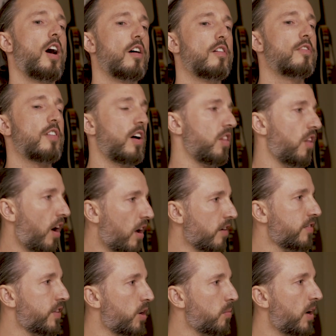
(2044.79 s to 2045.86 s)
of a lot
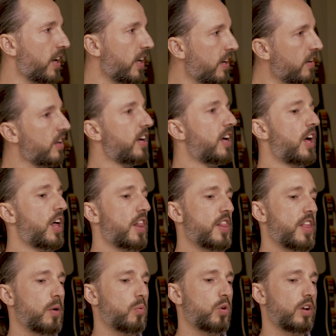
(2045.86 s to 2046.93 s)
of their money,
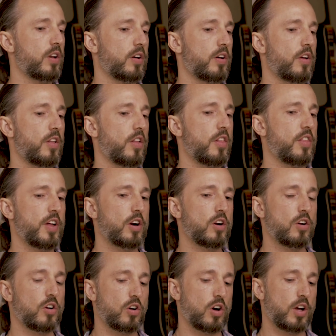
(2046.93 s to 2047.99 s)
they would,
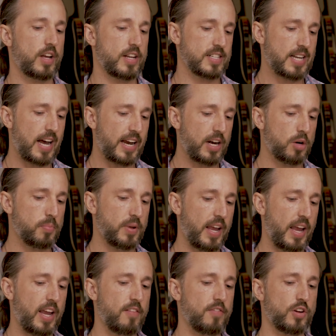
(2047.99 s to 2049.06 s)
their entire
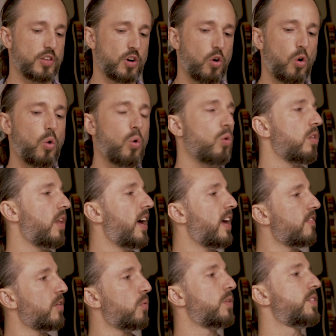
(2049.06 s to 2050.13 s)
behavior, their whole
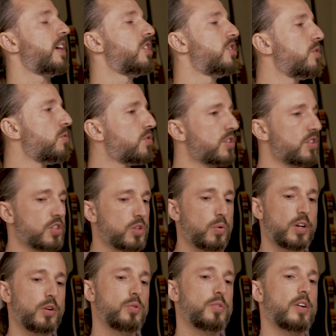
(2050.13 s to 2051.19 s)
life, and what they choose to do
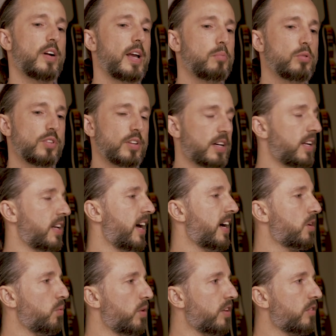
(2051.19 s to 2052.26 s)
and who they're able to
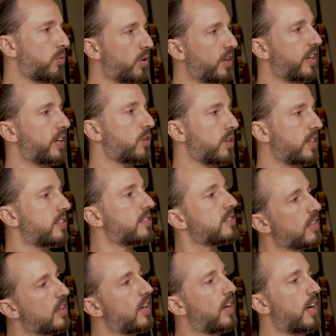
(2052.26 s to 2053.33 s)
connect with would increase.